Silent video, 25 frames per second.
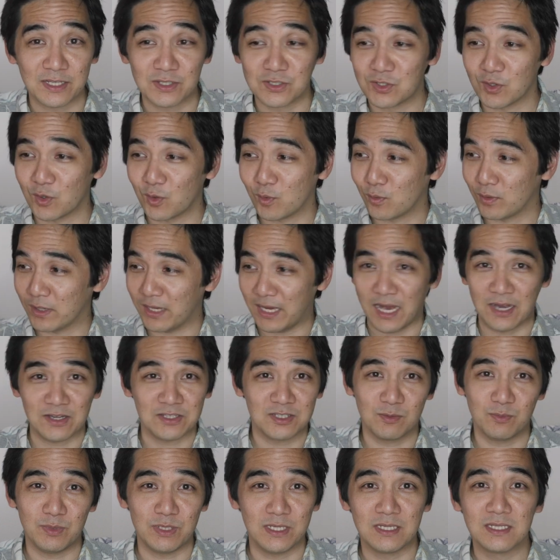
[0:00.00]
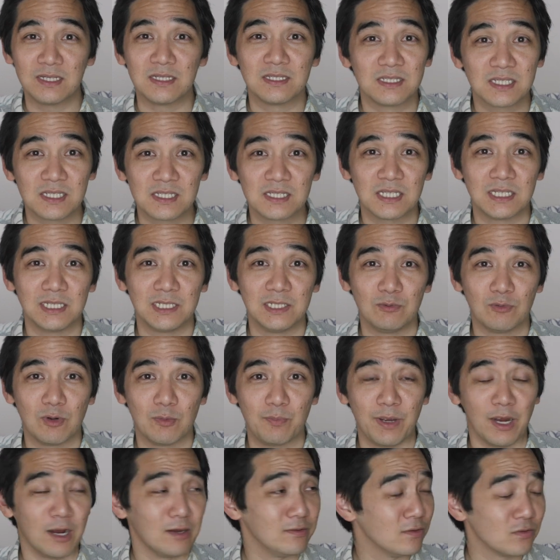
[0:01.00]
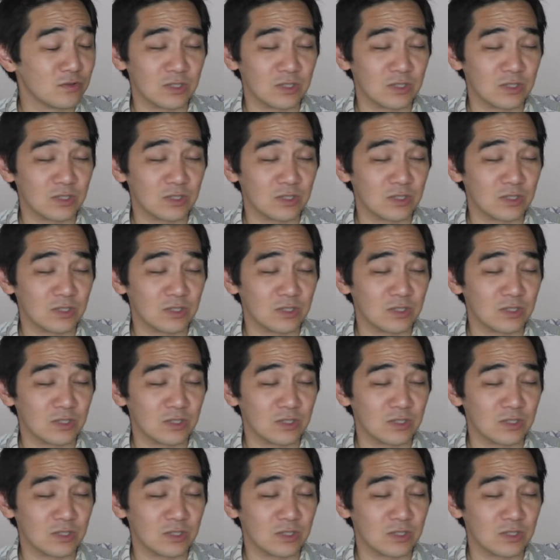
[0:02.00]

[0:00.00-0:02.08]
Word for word: and so it has to be consistently repaired.